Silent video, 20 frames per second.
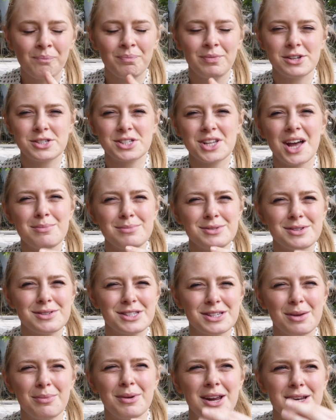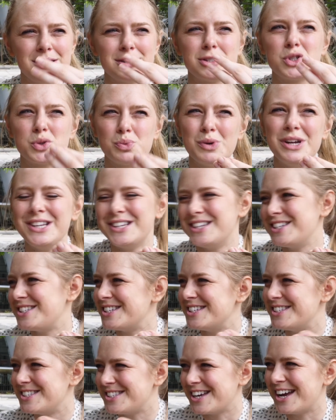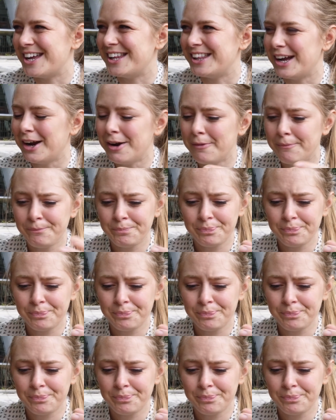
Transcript: There's some kind of sweetness inside there.